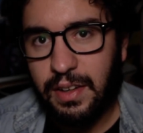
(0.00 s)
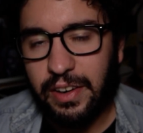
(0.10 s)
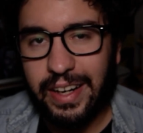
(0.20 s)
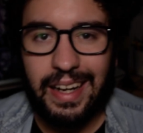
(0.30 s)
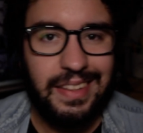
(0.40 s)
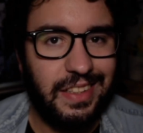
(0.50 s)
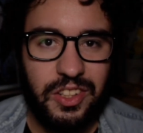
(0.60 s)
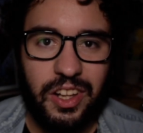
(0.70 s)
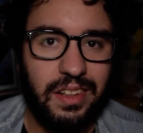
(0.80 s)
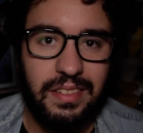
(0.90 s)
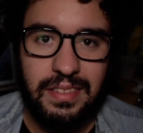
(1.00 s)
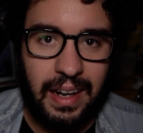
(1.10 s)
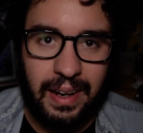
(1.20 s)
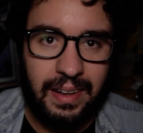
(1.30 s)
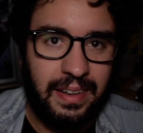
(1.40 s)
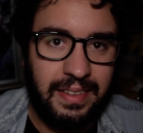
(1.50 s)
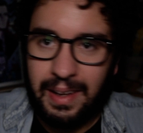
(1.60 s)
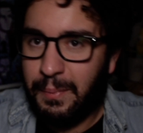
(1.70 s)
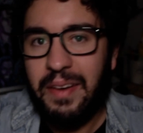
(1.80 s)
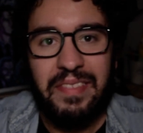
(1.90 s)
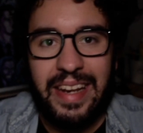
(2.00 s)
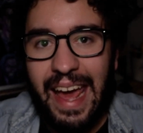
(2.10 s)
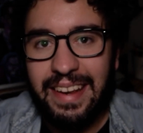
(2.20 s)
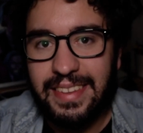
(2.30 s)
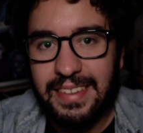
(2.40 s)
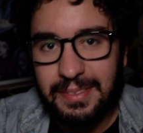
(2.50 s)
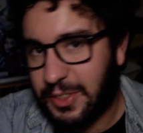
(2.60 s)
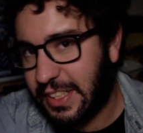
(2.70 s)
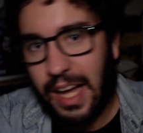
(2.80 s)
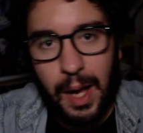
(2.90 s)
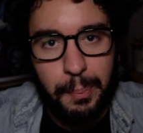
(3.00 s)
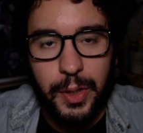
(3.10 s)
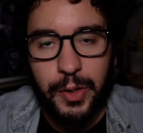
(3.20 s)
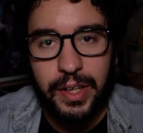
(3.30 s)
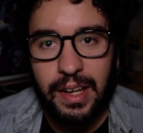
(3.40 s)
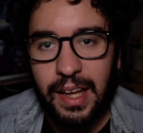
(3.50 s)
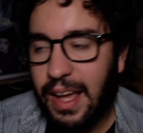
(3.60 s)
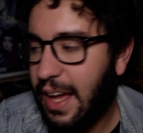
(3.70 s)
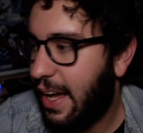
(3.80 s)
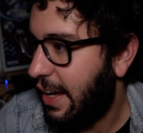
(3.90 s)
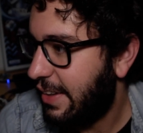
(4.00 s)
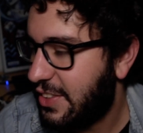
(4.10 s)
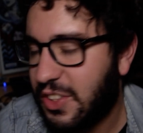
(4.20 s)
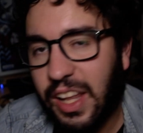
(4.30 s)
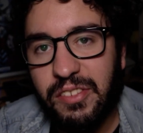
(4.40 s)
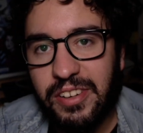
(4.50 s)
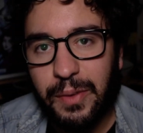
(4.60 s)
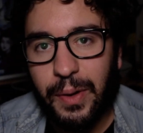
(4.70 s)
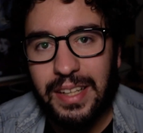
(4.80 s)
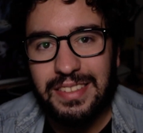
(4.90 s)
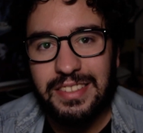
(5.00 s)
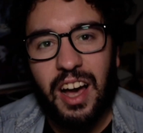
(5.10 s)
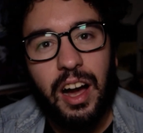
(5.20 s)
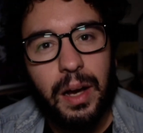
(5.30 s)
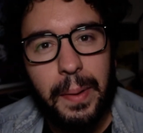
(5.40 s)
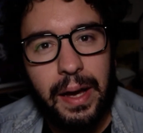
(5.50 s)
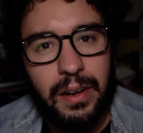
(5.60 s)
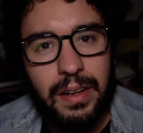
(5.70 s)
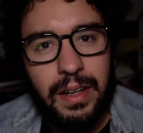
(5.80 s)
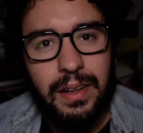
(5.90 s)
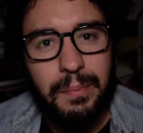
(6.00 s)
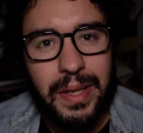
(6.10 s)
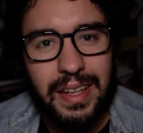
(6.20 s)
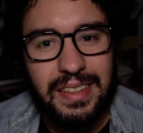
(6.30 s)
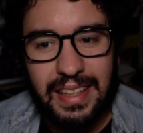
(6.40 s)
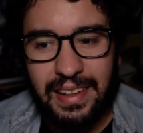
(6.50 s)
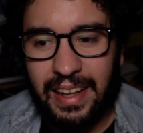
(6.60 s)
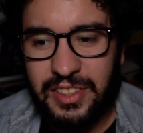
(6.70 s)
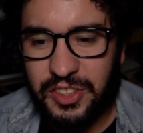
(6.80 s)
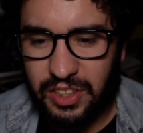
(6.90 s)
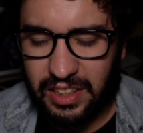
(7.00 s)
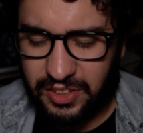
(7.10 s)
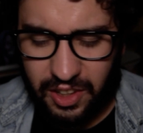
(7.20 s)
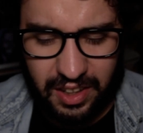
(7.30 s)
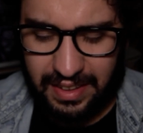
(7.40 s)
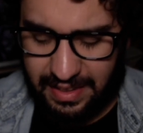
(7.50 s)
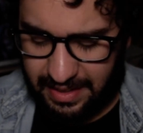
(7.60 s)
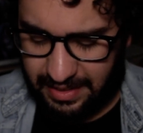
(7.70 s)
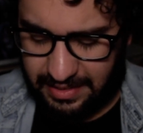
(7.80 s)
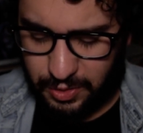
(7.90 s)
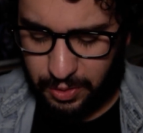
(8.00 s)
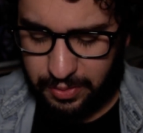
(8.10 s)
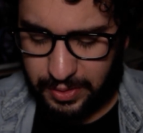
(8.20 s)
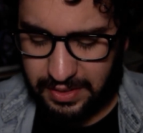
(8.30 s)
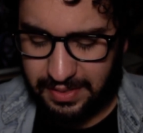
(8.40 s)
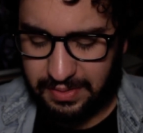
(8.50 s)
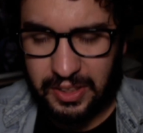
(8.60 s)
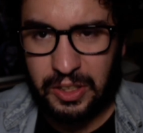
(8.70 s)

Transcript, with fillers: All right, guys, that's all. Uh, I'm not even gonna edit this. I'm just gonna upload it. Uh, that's all I really wanted to talk about because I, I just I saw it, it sort of was